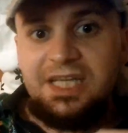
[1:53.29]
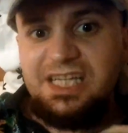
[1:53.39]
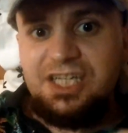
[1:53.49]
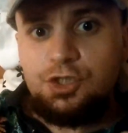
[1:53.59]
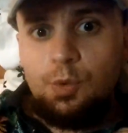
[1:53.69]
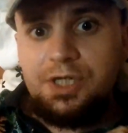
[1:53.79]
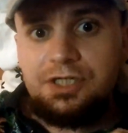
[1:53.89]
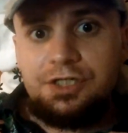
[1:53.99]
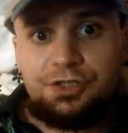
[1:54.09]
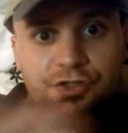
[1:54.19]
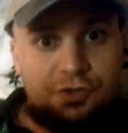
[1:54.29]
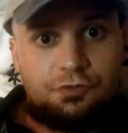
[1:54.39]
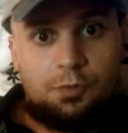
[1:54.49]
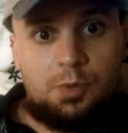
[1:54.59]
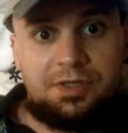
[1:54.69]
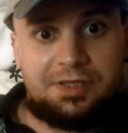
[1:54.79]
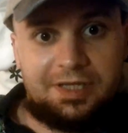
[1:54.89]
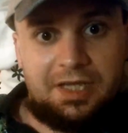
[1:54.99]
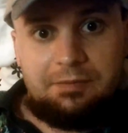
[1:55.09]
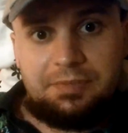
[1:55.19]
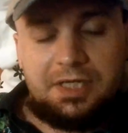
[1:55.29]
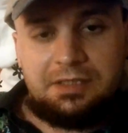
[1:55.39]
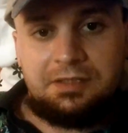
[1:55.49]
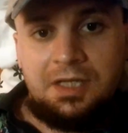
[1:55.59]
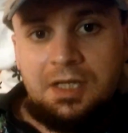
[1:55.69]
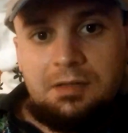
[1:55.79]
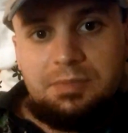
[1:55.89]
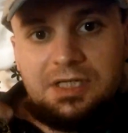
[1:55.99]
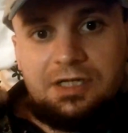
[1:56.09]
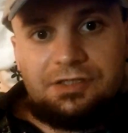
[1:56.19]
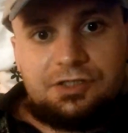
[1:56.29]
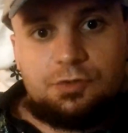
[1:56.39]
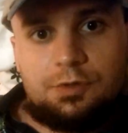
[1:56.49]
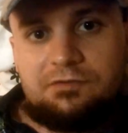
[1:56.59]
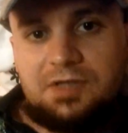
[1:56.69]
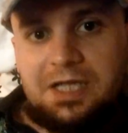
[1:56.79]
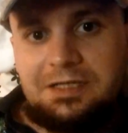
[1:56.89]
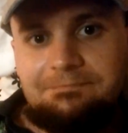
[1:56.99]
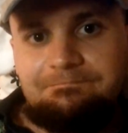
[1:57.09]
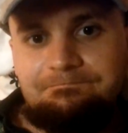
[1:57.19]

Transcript: is going to destroy the campaign, because it's sort of like